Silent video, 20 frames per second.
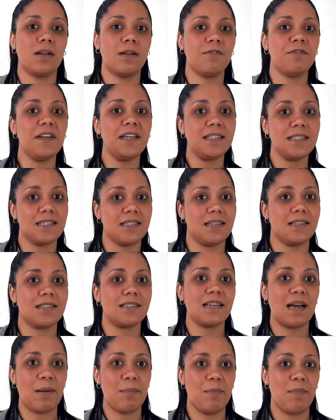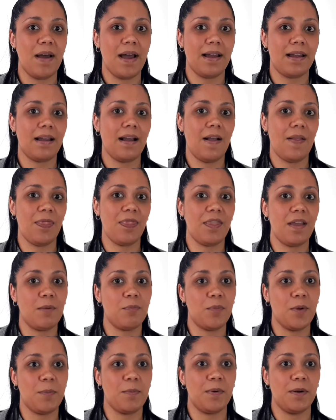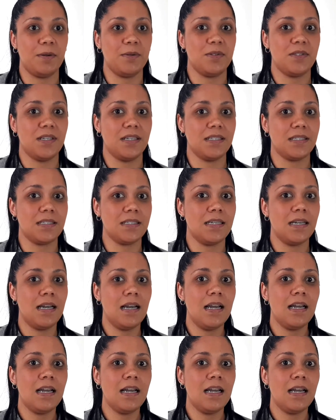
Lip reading: fix this, come back, and then we process.